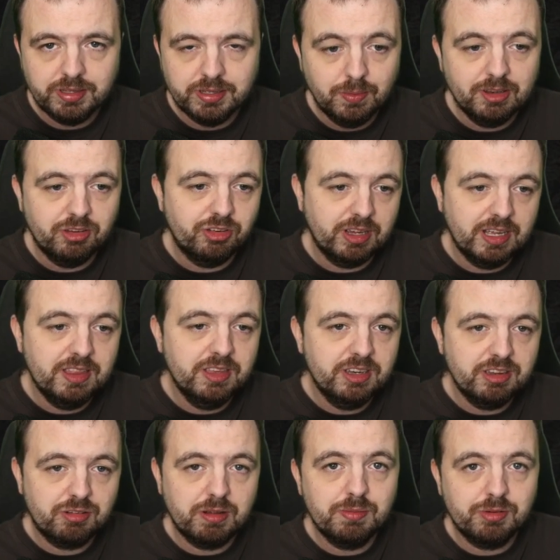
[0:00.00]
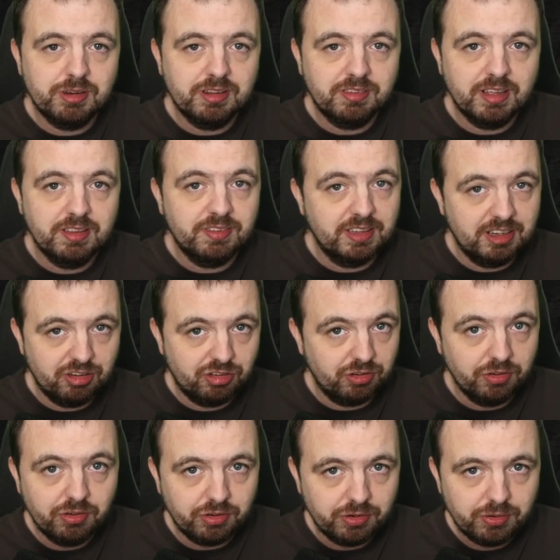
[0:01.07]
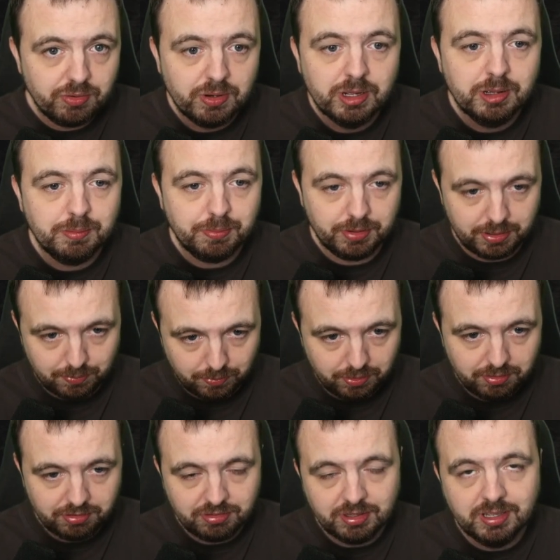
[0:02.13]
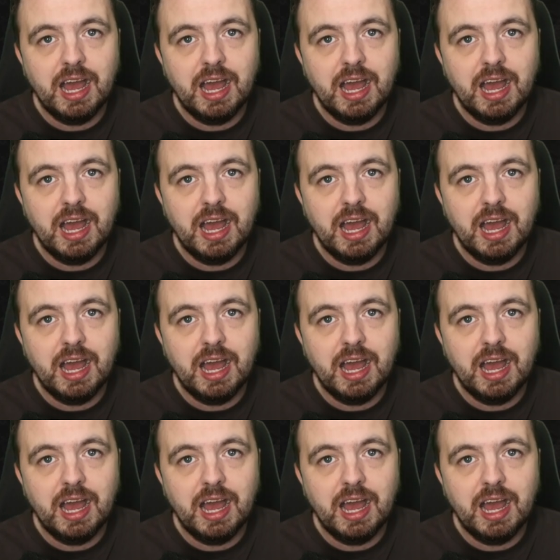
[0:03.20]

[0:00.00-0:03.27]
which in the description it says it shouldn't do, but it was.